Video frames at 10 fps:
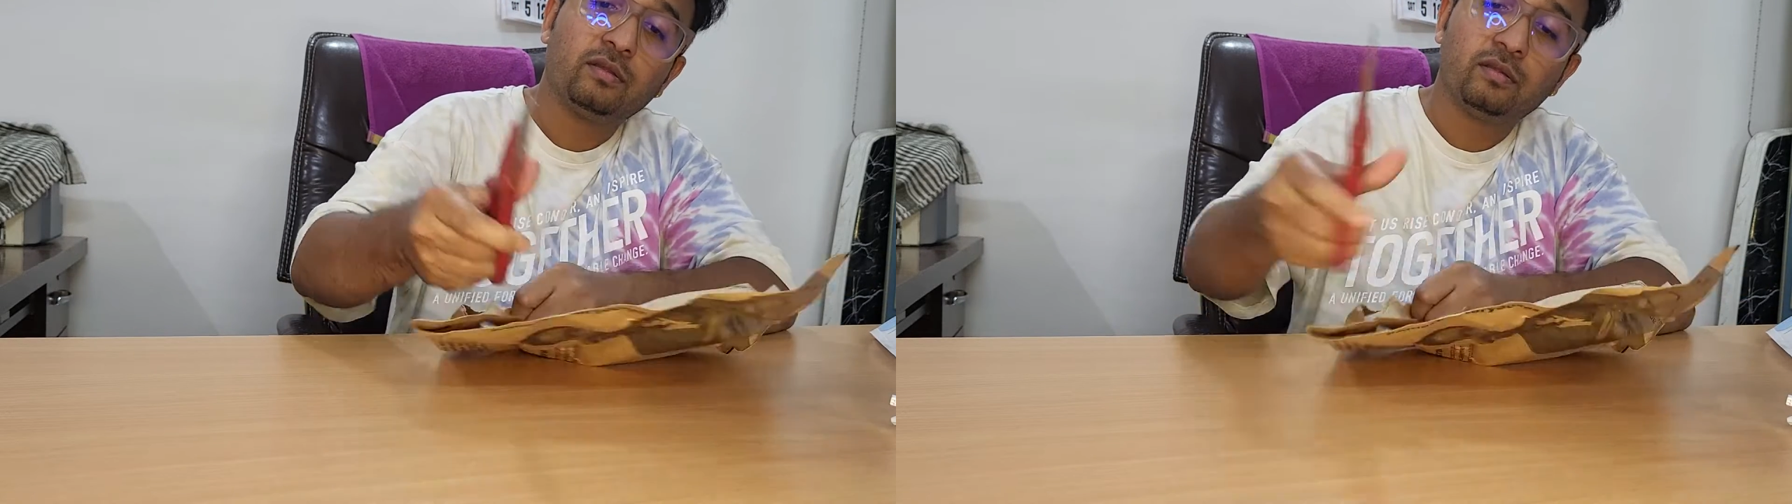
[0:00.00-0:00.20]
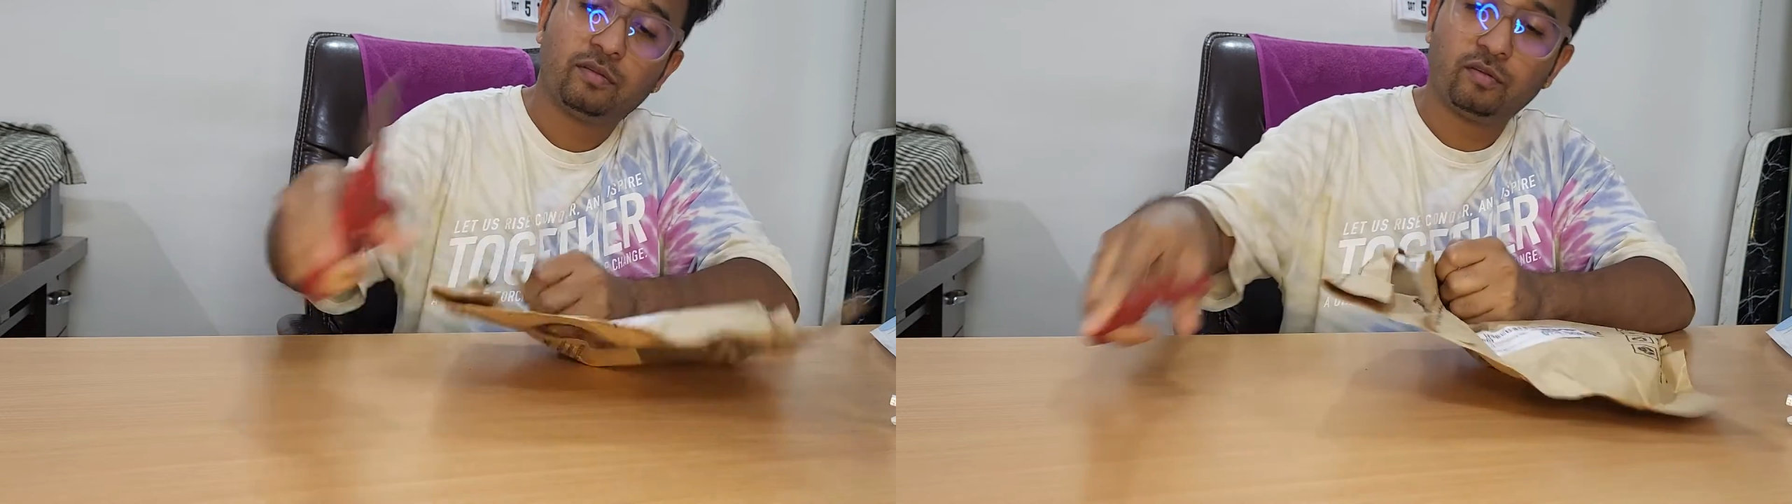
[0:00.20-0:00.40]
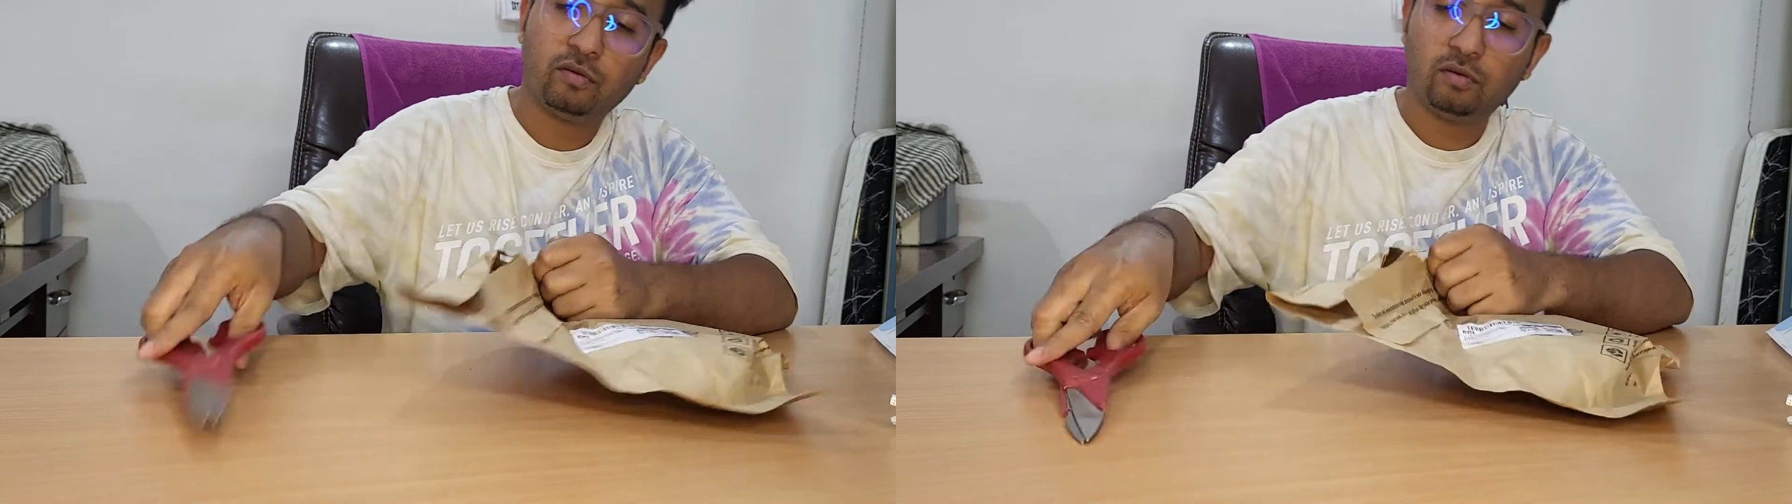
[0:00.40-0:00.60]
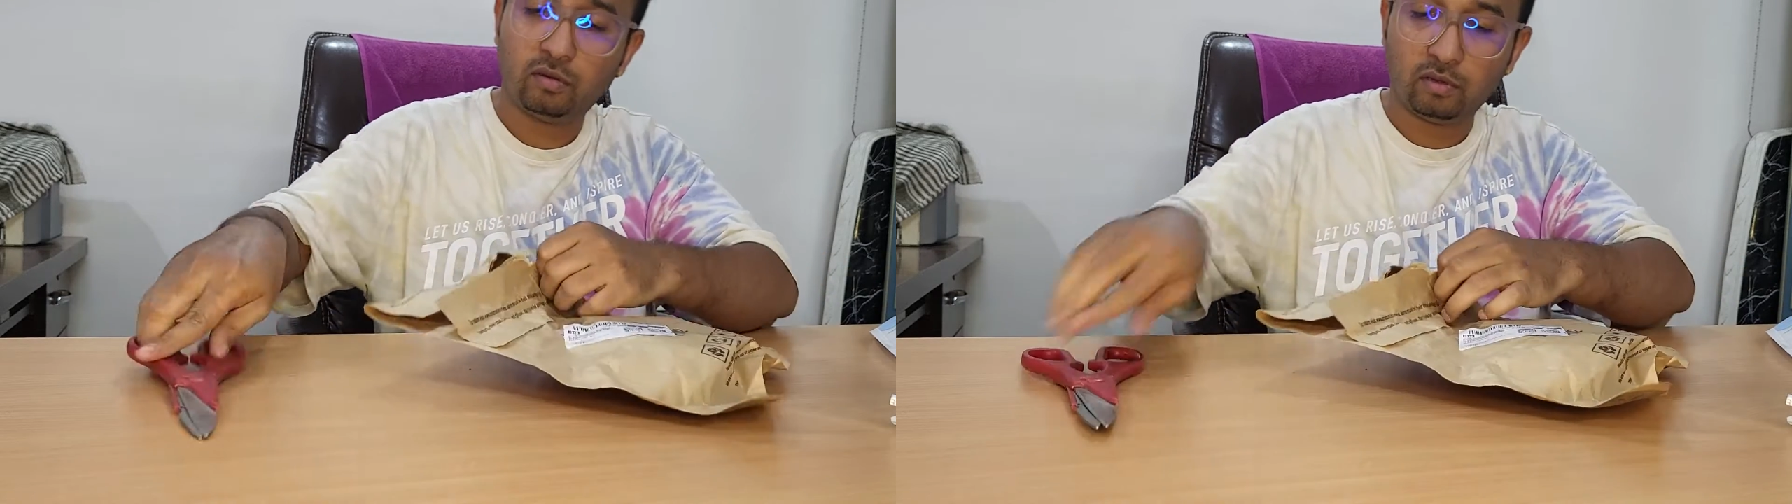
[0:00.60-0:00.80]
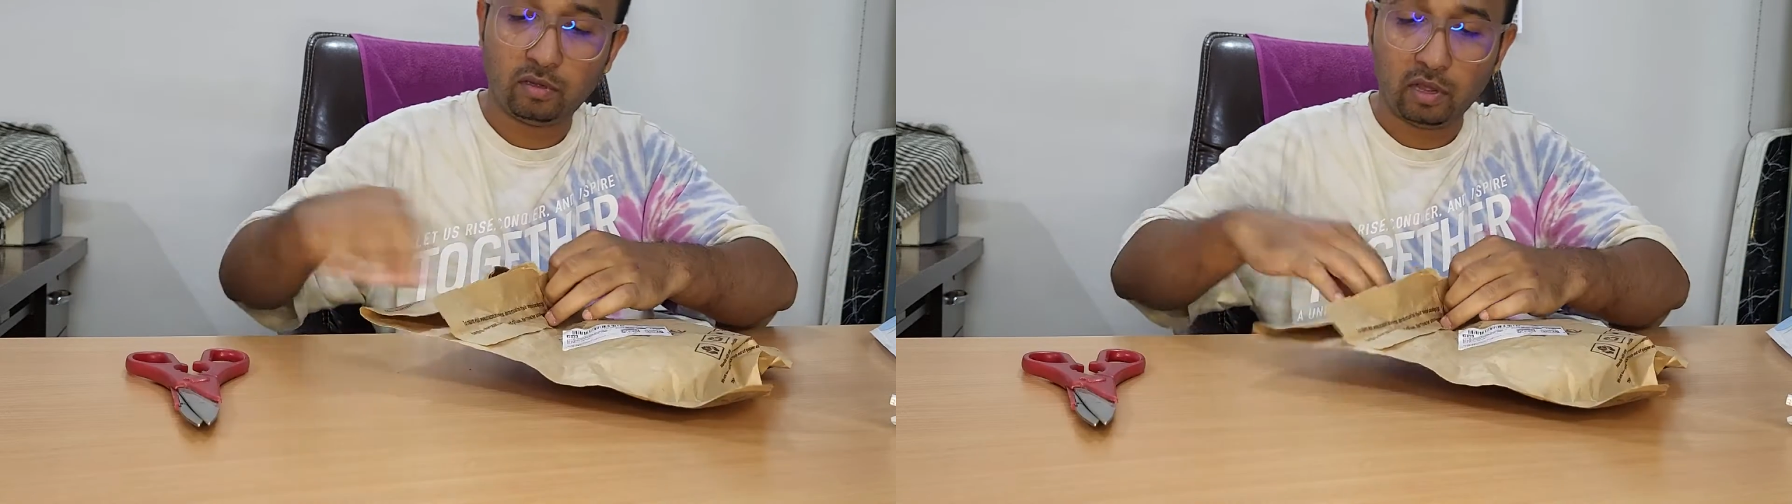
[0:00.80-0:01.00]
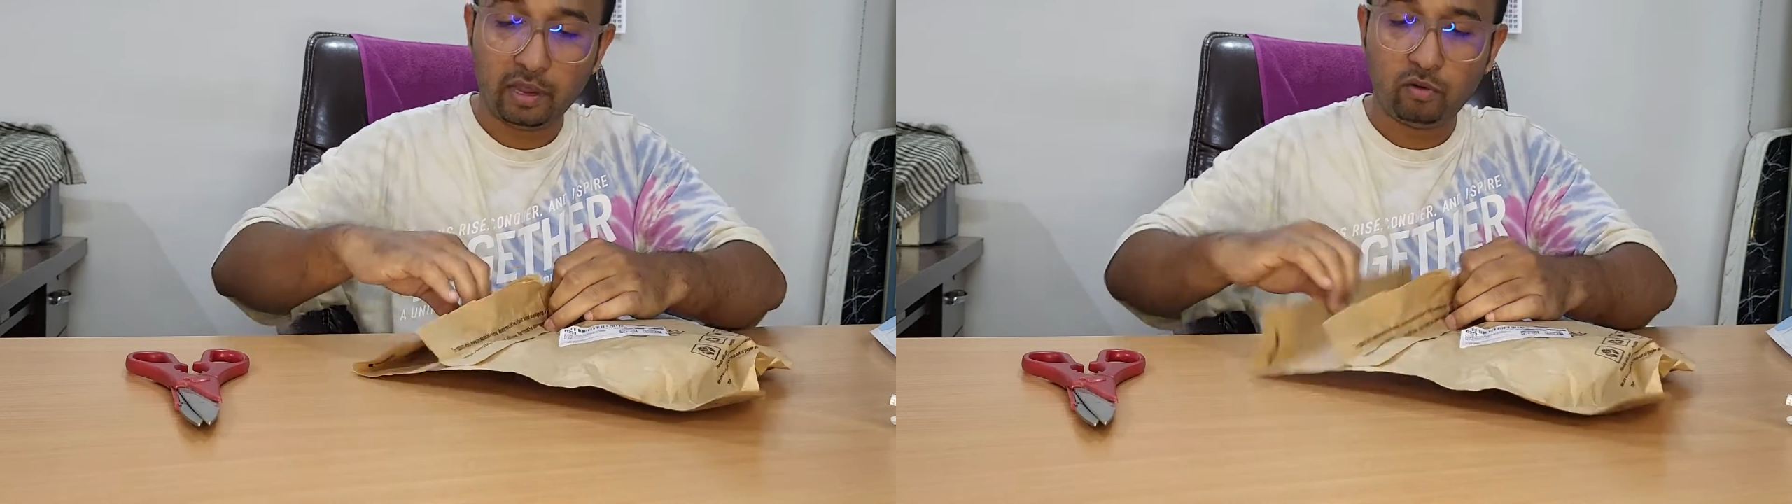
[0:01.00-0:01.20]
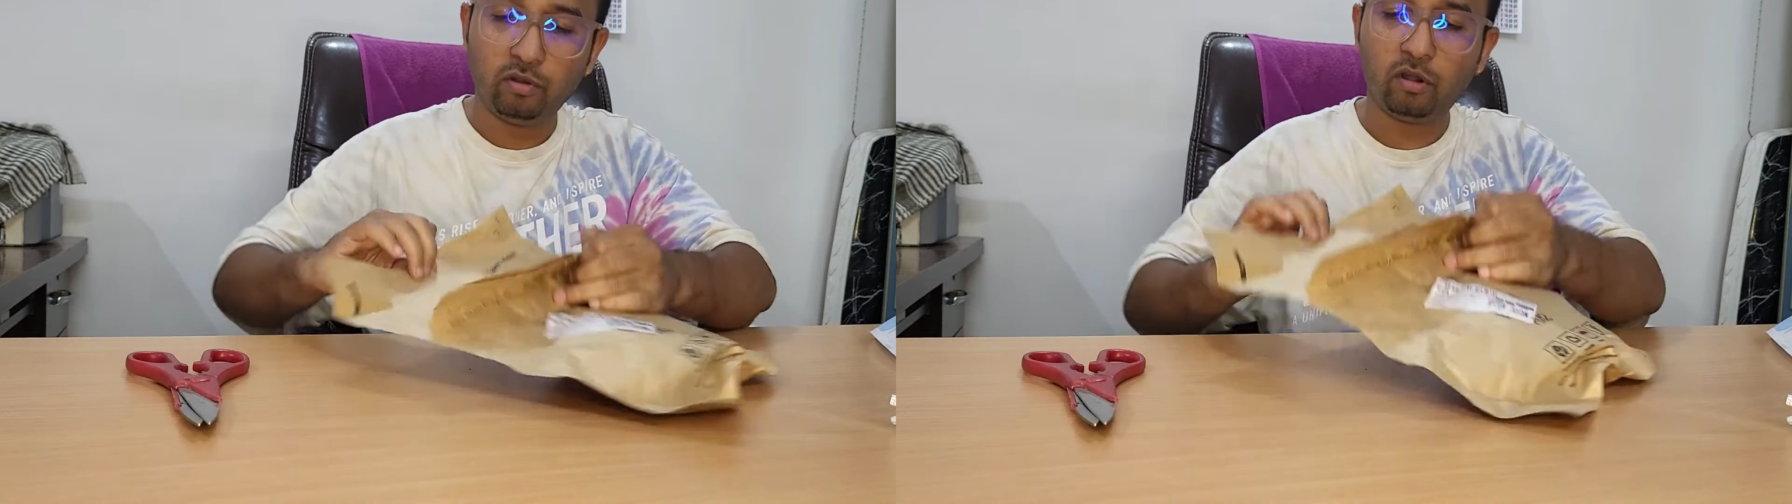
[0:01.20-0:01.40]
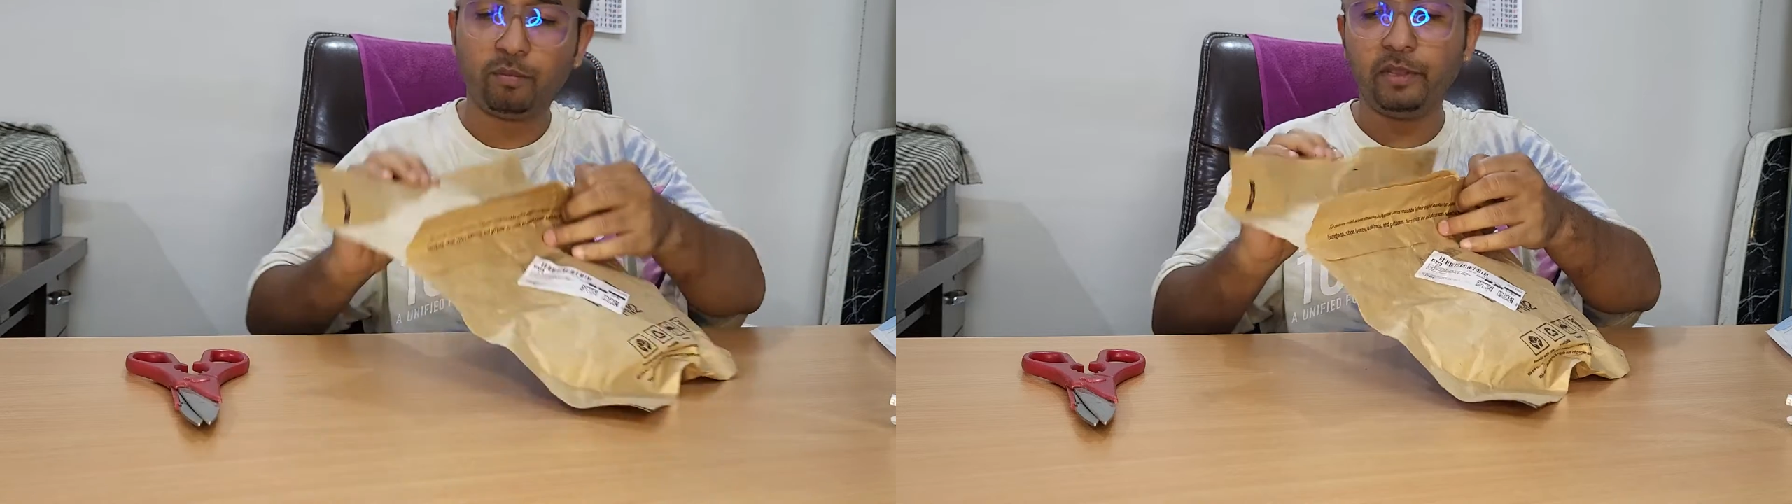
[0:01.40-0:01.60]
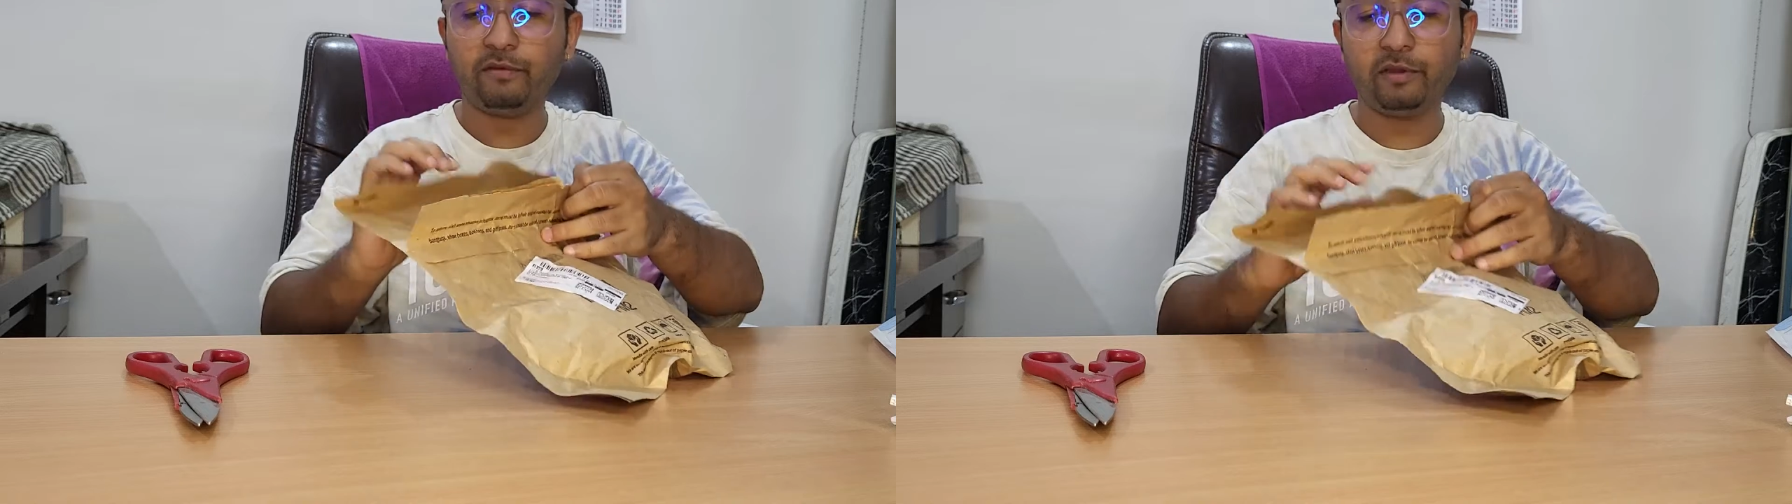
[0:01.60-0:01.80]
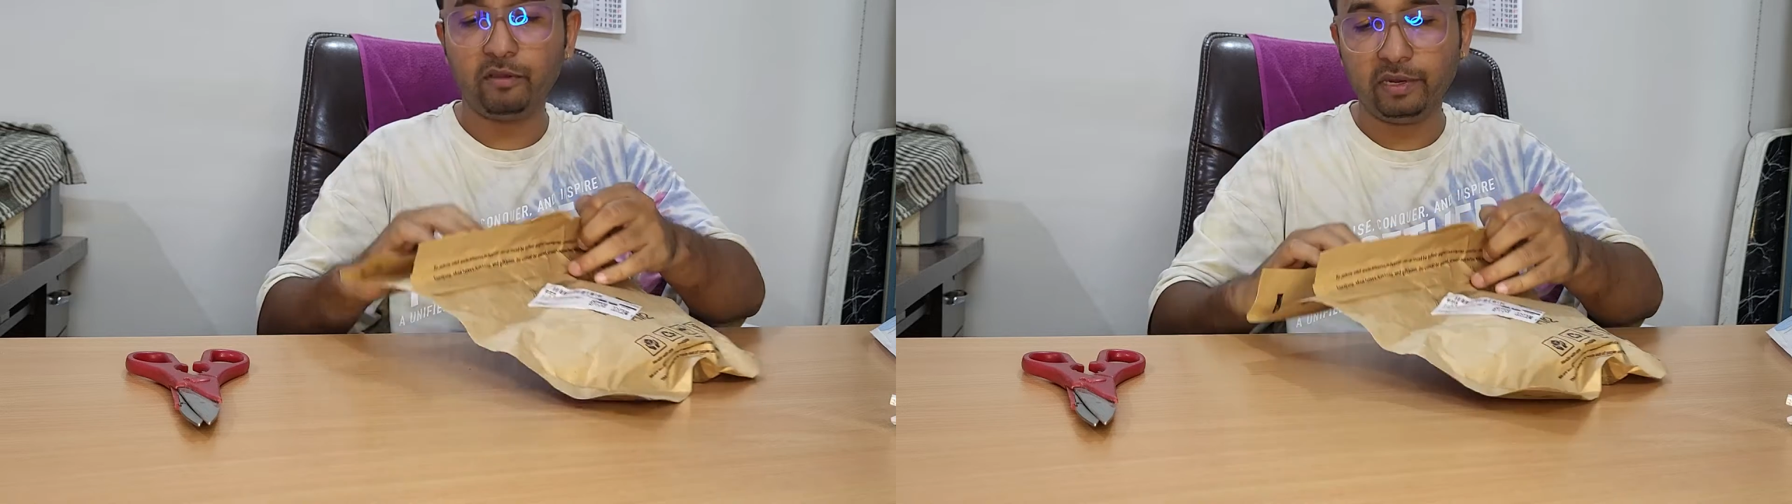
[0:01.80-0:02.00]
So I could not make
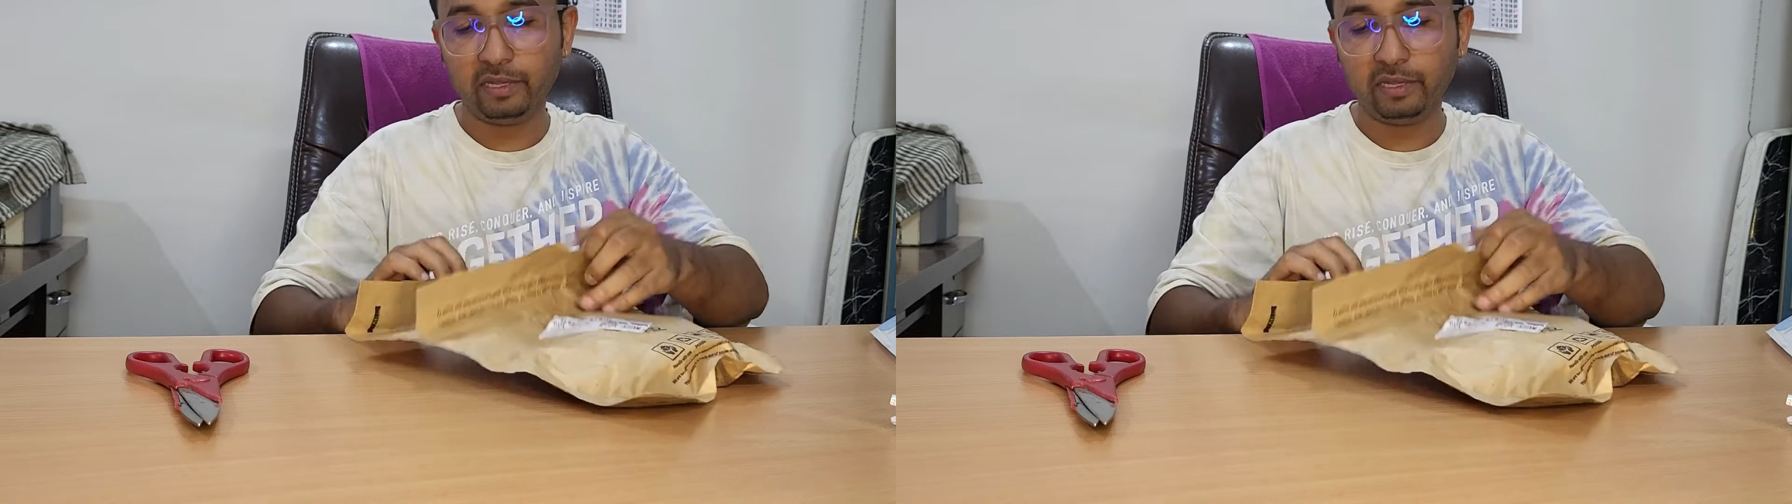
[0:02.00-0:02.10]
video in